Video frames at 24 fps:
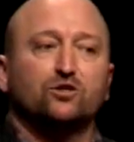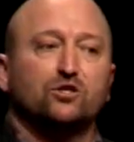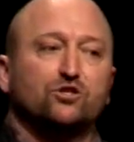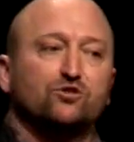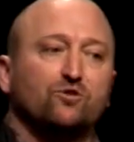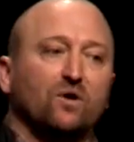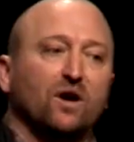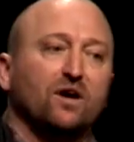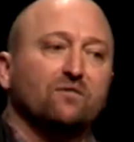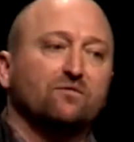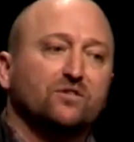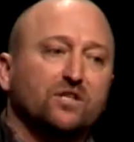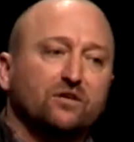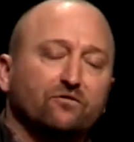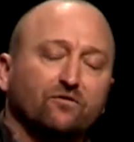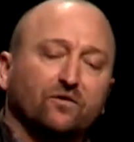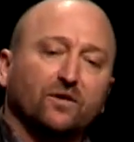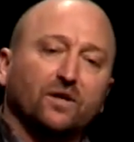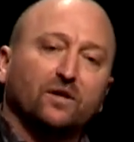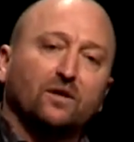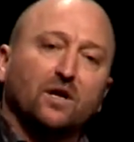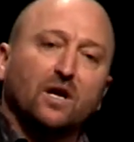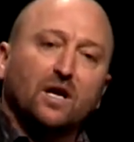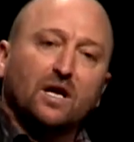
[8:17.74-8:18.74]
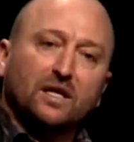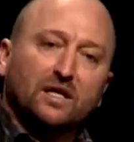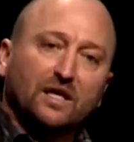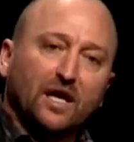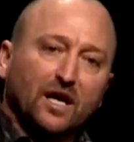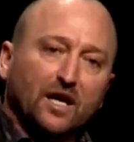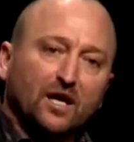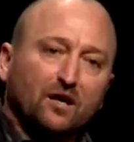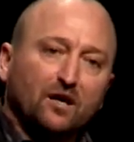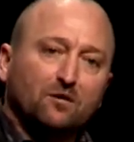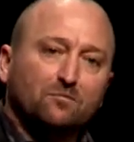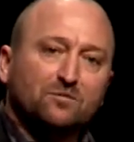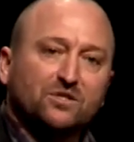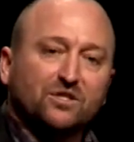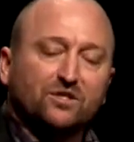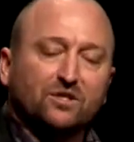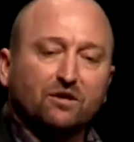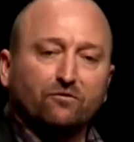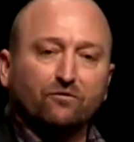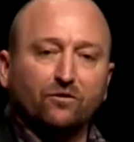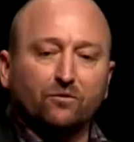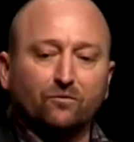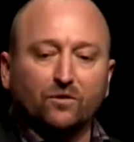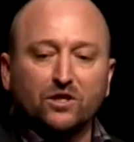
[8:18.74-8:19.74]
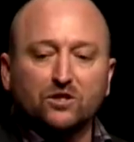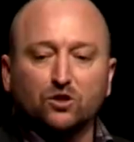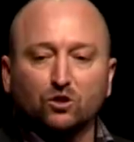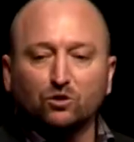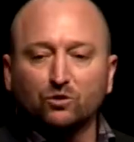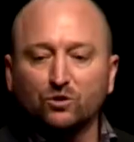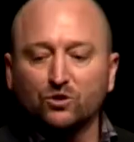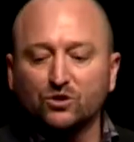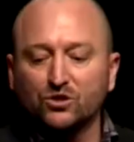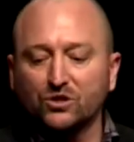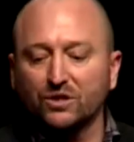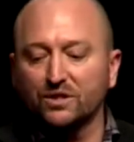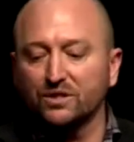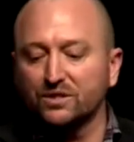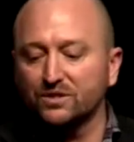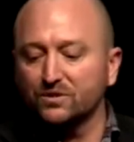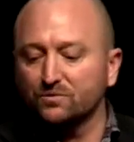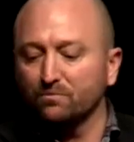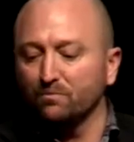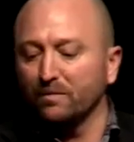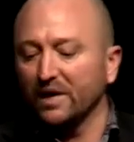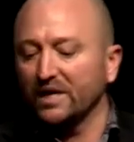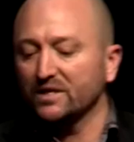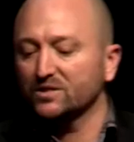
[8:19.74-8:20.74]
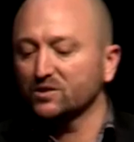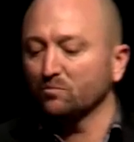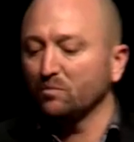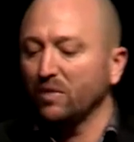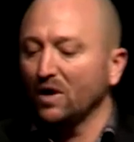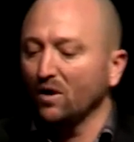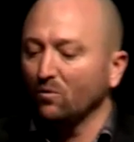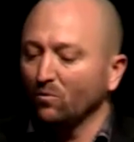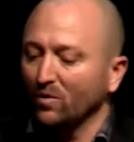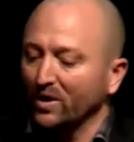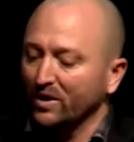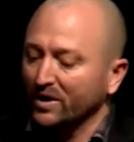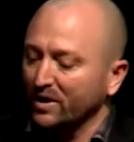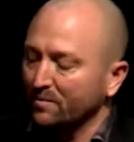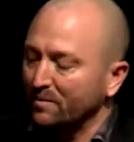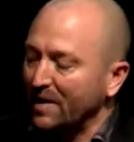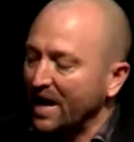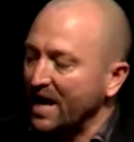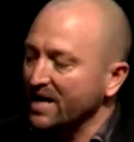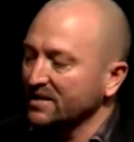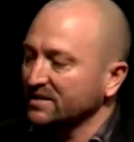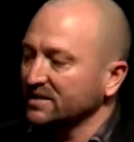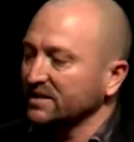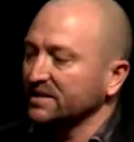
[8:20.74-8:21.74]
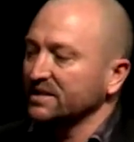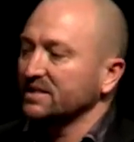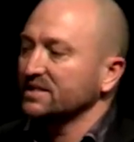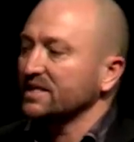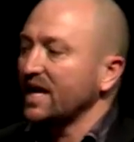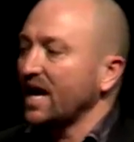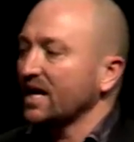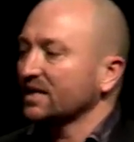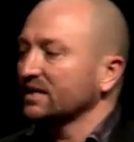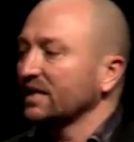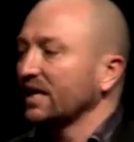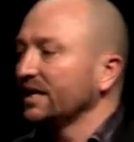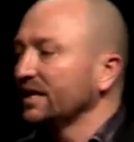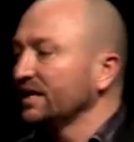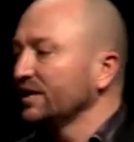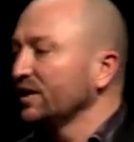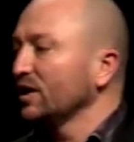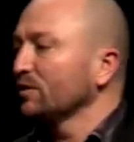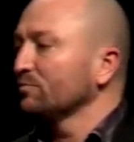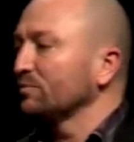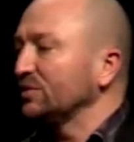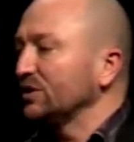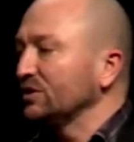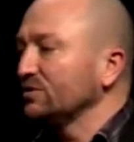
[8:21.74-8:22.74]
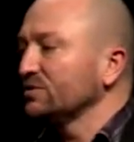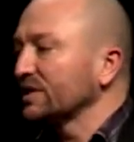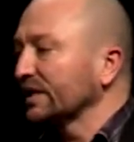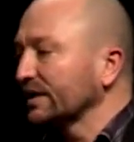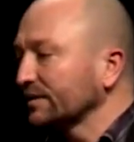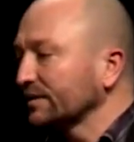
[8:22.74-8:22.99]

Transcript: drive different games and different resolutions based upon what capacity stack they end up using.